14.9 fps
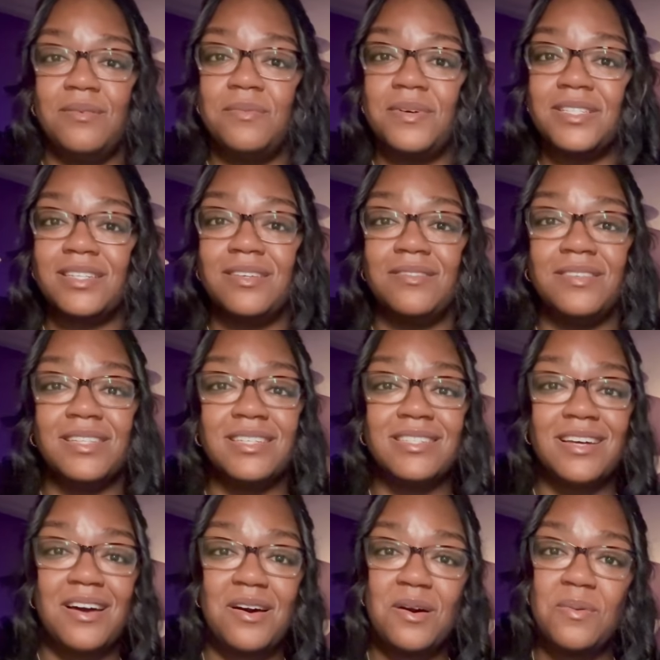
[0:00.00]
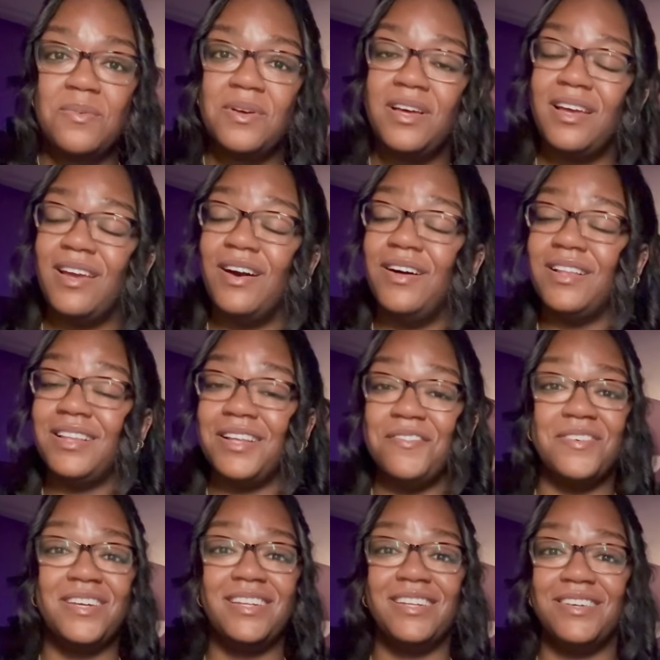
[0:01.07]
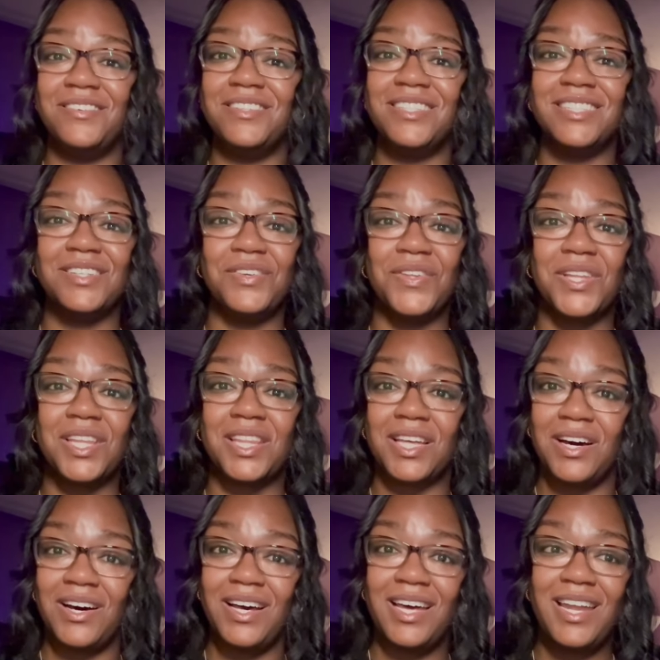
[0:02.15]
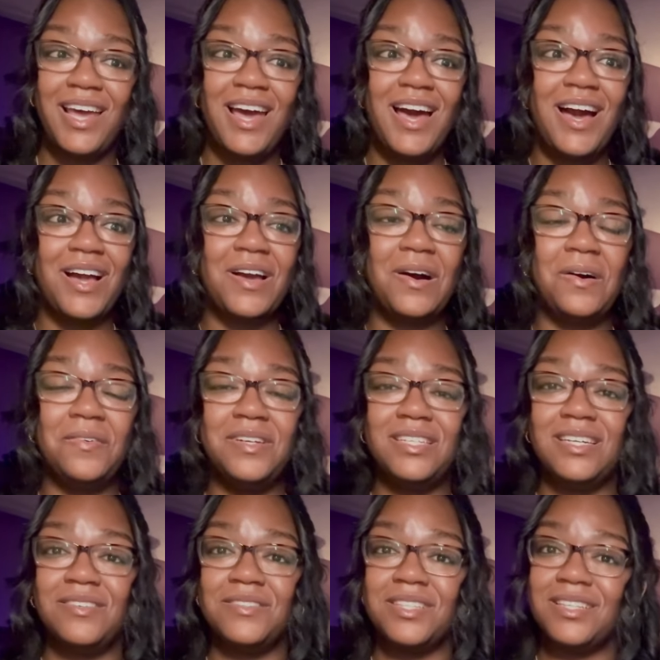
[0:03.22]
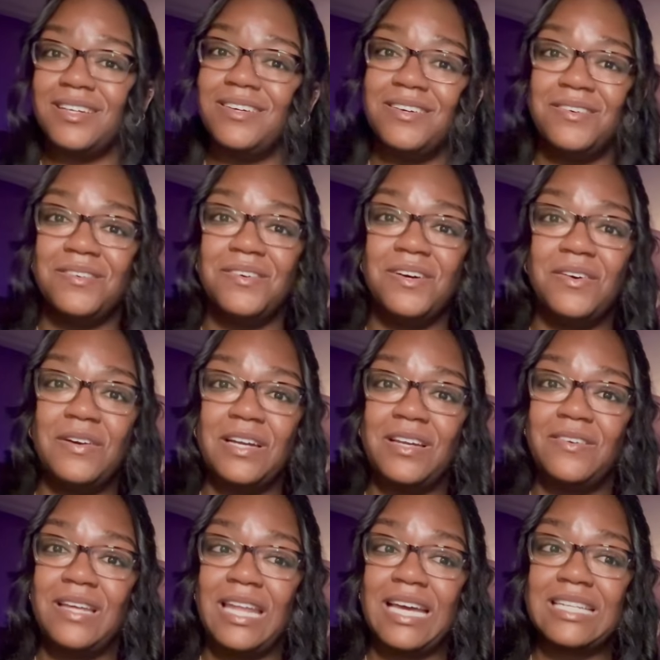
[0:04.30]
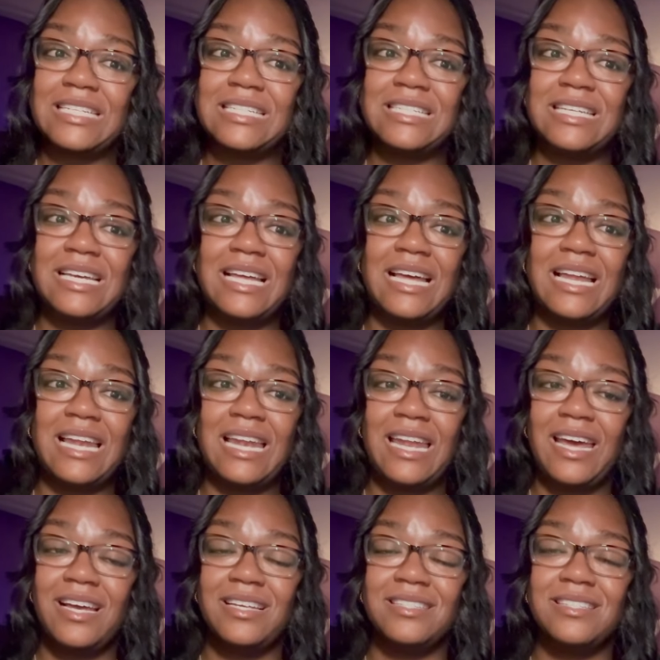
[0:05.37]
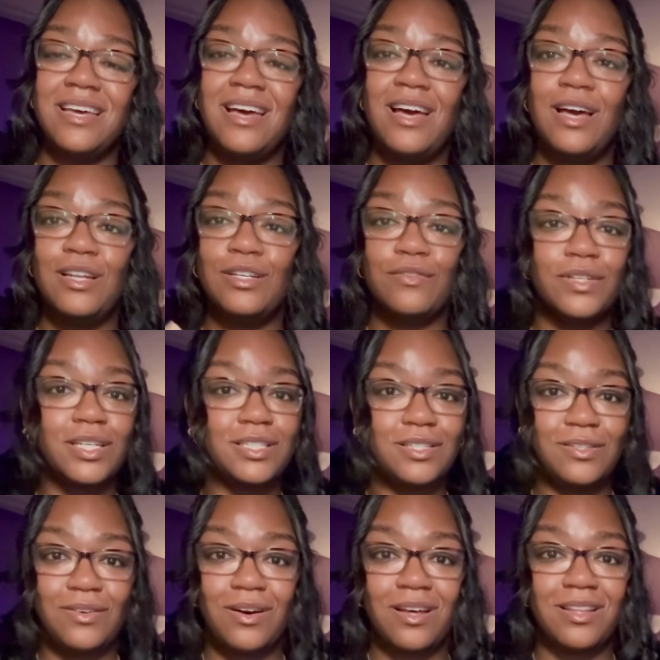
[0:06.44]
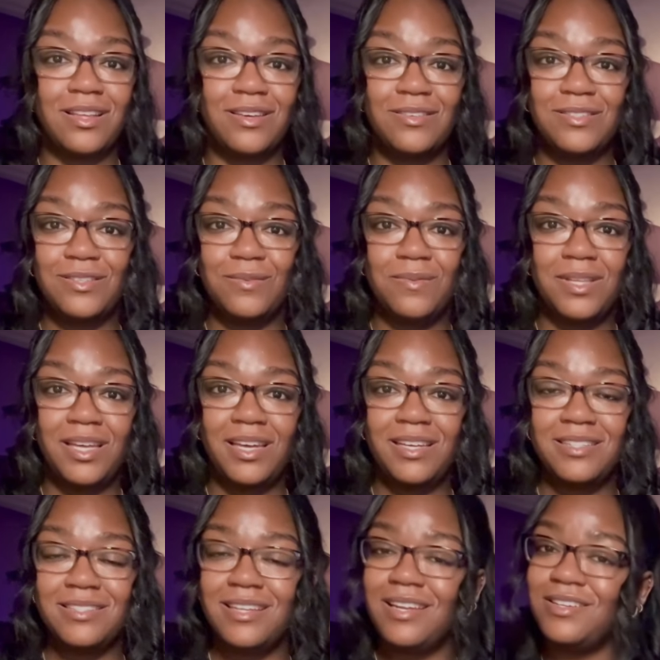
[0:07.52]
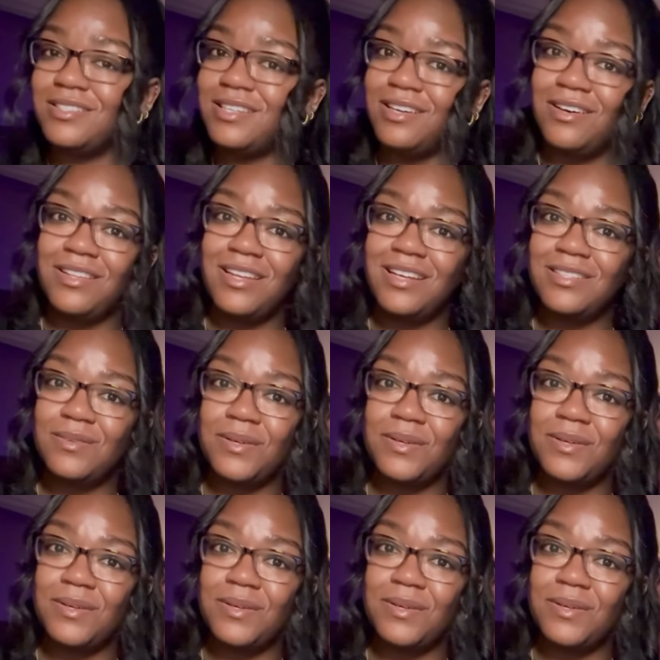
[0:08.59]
I'm about to go run this up. Y'all let me know what you thought. Comment down below what you would like to see next. Don't forget to do all the YouTube things, and I'll see y'all in the next